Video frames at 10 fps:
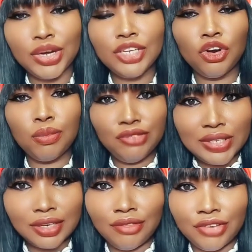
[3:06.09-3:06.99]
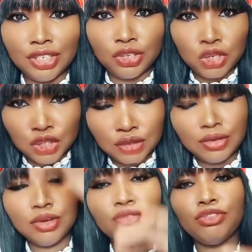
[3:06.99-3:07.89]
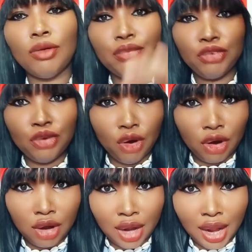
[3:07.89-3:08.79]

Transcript: When you're removing something, it goes from your